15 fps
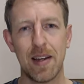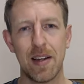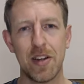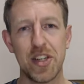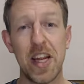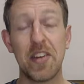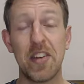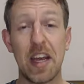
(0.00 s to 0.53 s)

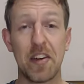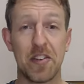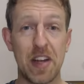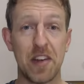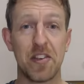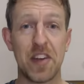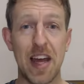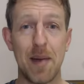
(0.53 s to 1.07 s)
ChessX
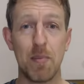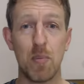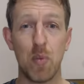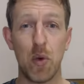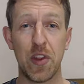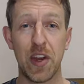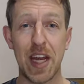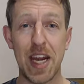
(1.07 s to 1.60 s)
does come
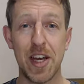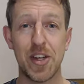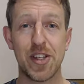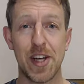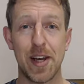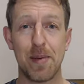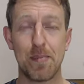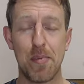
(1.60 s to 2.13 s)
with an
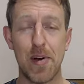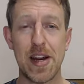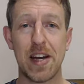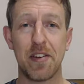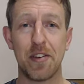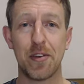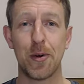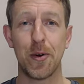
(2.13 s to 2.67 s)
engine
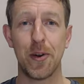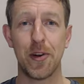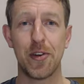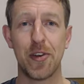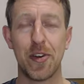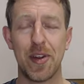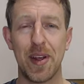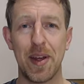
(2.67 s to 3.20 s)

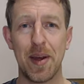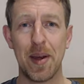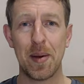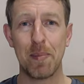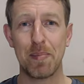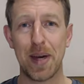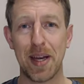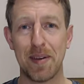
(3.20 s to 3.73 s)
pre-installed,
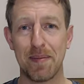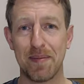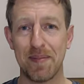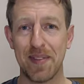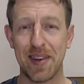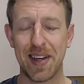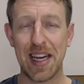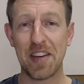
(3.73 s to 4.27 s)
but
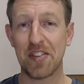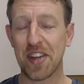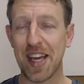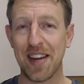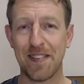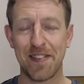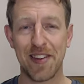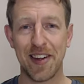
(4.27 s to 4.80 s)
let's
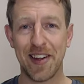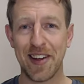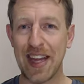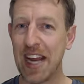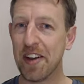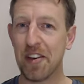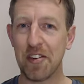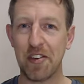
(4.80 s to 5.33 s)
get the
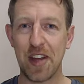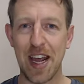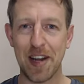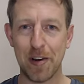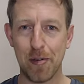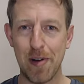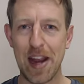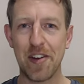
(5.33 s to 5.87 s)
latest
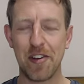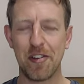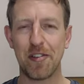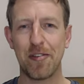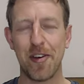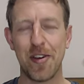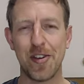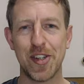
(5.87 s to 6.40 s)
and greatest
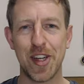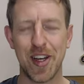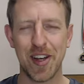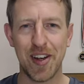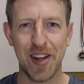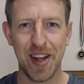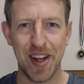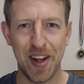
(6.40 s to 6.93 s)

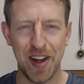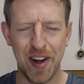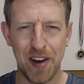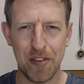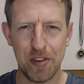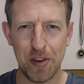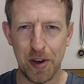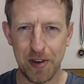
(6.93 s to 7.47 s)
version of
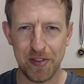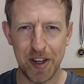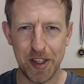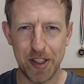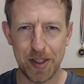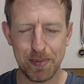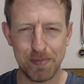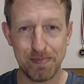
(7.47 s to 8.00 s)

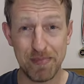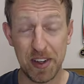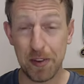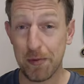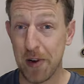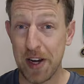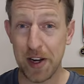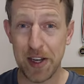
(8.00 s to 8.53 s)
Stockfish. It's
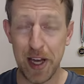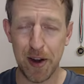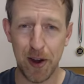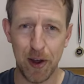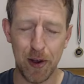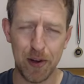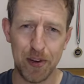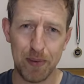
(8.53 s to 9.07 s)
free to
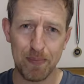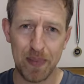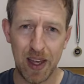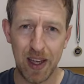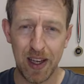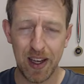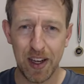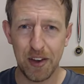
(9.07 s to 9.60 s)
download.
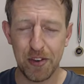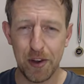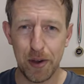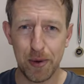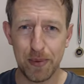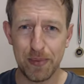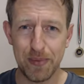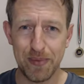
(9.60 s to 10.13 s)

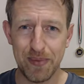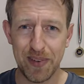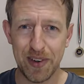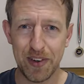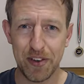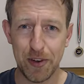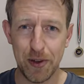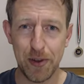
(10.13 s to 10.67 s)
So
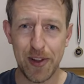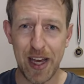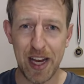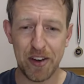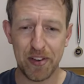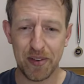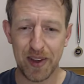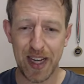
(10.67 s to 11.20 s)
to do
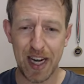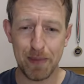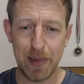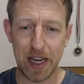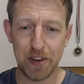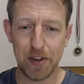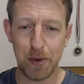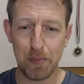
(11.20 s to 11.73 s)
that, head
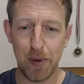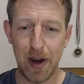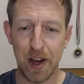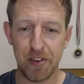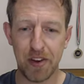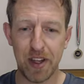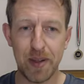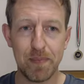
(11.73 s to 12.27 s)
back to your
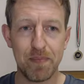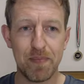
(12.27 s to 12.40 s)
browser,